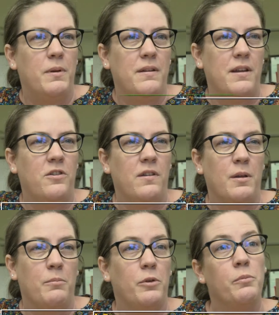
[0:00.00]
We're teaching
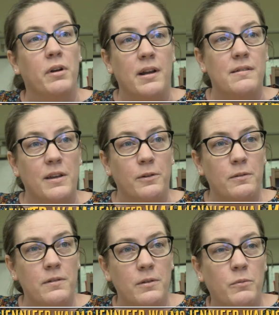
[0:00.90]
them blueprinting
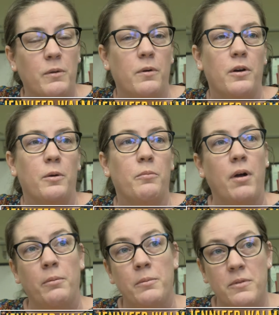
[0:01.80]
skills, we work on
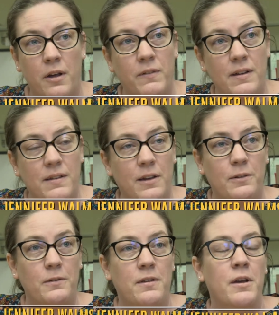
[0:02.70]
problem solving
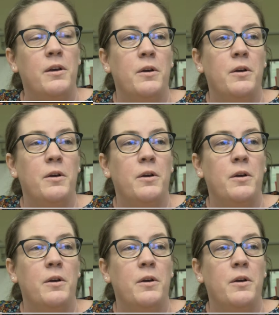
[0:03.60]
skills,